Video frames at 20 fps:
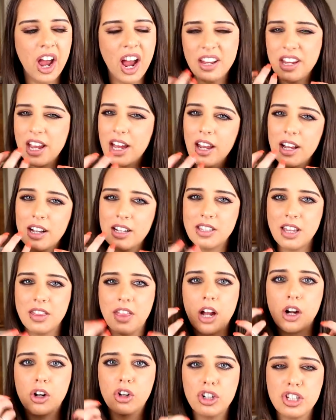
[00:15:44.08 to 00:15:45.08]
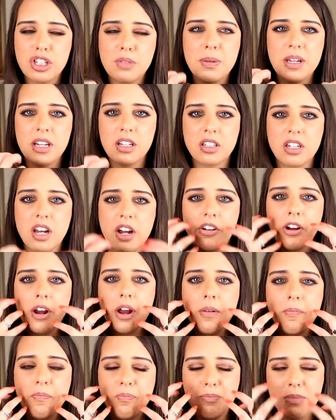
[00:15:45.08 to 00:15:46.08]
And yeah, like I said, that crispy
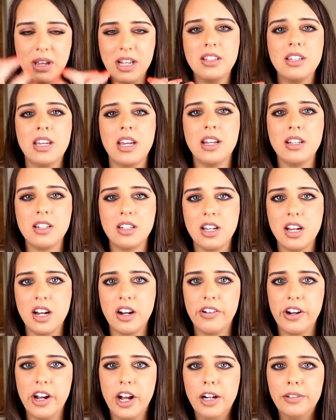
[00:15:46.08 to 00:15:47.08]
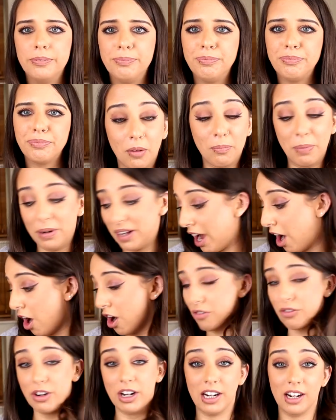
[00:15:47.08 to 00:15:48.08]
exterior and meaty interior. But yeah,
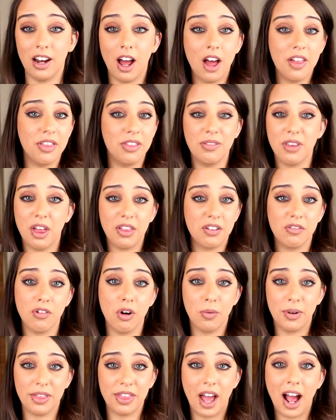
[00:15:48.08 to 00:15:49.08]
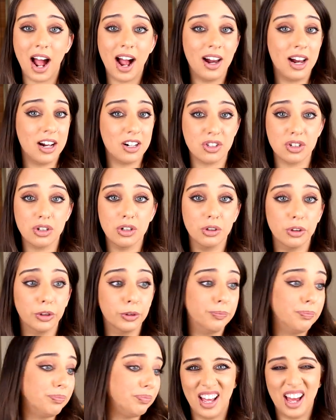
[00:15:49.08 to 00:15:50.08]
I really, I nothing wrong with that at
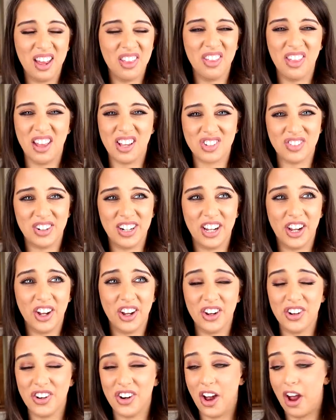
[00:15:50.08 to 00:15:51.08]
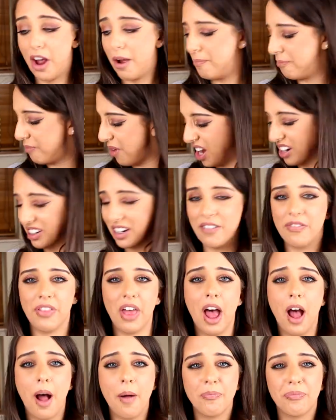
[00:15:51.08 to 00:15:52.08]
all. Yeah, I think that's really good. I'd give
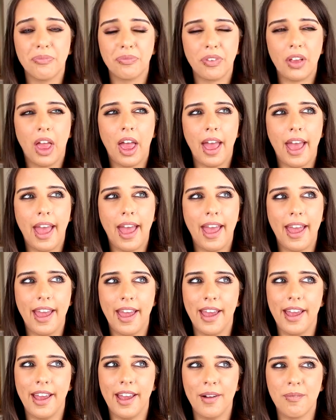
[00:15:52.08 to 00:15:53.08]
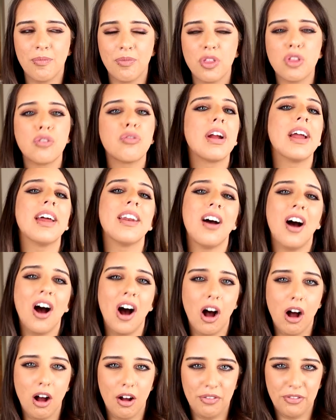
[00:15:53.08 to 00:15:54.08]
that a
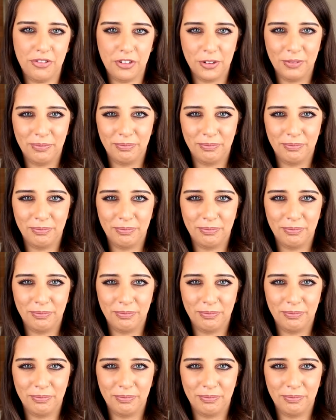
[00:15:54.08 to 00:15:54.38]
3.5.